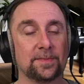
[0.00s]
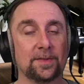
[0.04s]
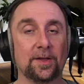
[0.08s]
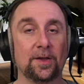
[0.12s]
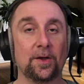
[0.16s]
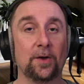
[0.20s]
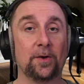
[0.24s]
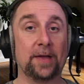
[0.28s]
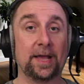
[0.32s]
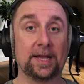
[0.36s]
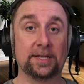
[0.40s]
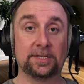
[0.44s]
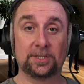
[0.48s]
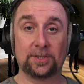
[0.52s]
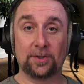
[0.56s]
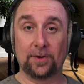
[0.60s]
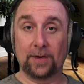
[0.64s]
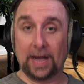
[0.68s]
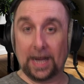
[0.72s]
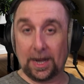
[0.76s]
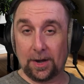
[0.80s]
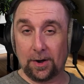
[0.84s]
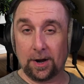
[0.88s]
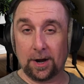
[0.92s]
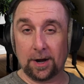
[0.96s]
Okay, so
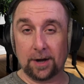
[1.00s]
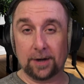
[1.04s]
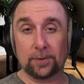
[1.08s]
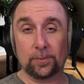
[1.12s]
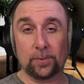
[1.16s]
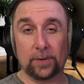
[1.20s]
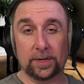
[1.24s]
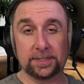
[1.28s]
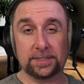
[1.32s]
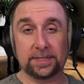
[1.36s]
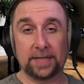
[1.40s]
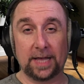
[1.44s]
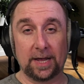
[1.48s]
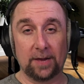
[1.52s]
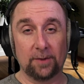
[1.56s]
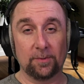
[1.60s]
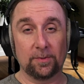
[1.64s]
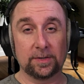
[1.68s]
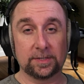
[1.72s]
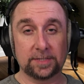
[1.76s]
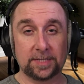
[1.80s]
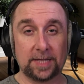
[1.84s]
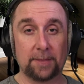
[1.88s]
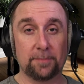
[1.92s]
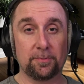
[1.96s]
how hard was that?
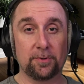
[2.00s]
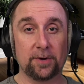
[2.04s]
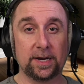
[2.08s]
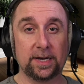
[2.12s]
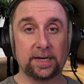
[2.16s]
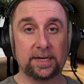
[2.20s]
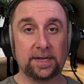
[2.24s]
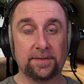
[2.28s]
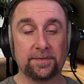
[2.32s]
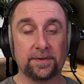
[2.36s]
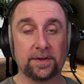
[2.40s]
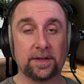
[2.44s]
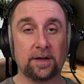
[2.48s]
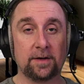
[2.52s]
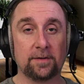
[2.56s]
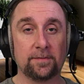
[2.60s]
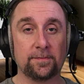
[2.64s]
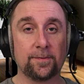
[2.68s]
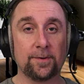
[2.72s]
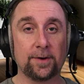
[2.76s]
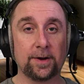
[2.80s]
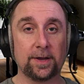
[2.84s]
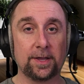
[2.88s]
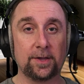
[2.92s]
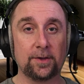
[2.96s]
Was that pretty difficult
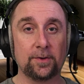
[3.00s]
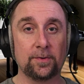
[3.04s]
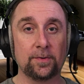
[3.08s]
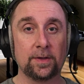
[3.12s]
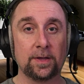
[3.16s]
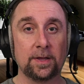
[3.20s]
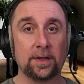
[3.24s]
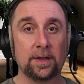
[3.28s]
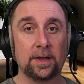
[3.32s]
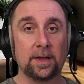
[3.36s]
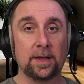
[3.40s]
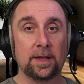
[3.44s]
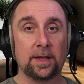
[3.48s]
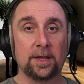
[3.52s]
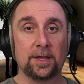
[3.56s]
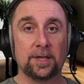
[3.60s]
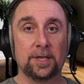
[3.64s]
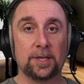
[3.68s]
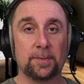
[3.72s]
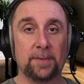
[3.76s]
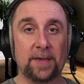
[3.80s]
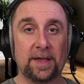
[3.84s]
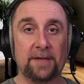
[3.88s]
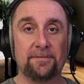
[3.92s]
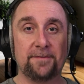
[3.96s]
for you?
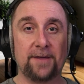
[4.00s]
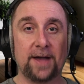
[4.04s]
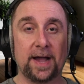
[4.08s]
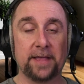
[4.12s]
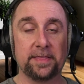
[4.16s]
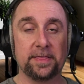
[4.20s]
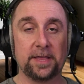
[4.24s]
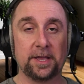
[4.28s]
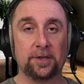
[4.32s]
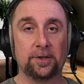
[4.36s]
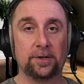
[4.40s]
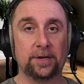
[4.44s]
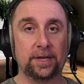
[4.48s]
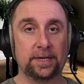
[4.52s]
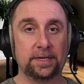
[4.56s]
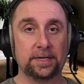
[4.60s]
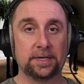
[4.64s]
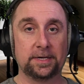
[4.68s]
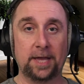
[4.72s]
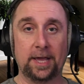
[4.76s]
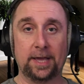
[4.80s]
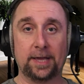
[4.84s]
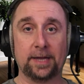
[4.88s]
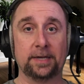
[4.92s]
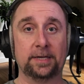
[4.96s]
You may find that you need to
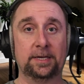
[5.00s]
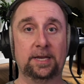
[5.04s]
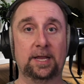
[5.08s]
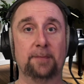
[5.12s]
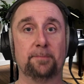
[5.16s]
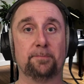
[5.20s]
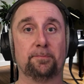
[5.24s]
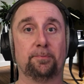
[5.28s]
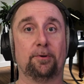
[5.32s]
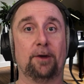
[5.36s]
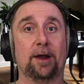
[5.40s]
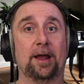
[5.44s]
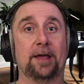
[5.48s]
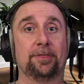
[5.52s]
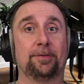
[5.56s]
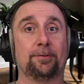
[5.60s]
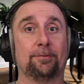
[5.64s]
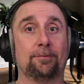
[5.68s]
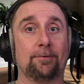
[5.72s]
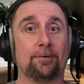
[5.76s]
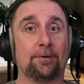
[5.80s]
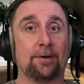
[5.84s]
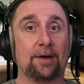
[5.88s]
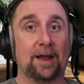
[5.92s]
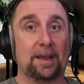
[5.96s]
take a deep breath
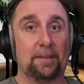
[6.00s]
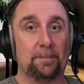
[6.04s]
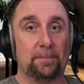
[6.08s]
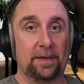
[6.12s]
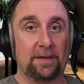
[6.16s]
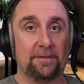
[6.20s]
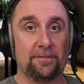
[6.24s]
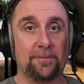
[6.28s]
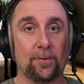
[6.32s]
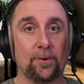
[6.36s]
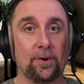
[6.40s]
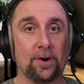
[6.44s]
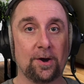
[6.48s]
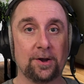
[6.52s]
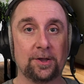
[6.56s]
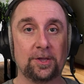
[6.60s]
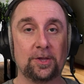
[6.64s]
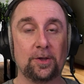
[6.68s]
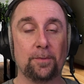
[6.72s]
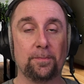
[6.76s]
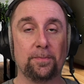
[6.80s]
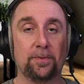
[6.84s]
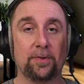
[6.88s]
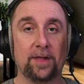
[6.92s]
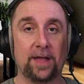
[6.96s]
right before
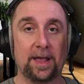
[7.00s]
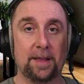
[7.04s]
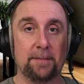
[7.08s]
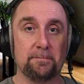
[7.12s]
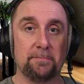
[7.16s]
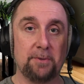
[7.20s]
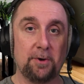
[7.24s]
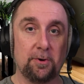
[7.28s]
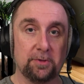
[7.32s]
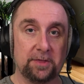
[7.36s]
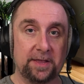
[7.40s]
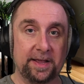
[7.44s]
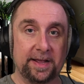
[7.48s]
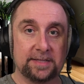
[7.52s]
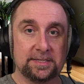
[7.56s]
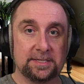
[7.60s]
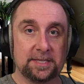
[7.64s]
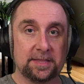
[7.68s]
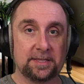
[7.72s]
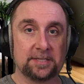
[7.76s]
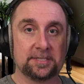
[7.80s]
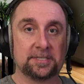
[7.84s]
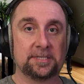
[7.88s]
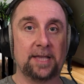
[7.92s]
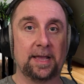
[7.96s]
you play both hands
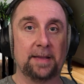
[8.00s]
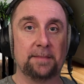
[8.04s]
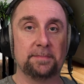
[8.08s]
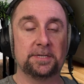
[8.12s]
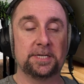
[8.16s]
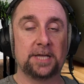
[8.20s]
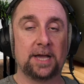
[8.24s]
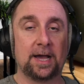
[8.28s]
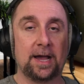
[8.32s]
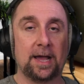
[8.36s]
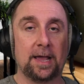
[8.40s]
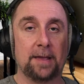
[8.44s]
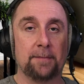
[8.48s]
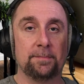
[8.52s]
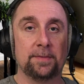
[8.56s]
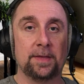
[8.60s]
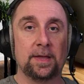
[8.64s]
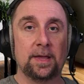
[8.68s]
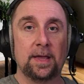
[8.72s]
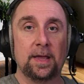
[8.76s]
at the same time,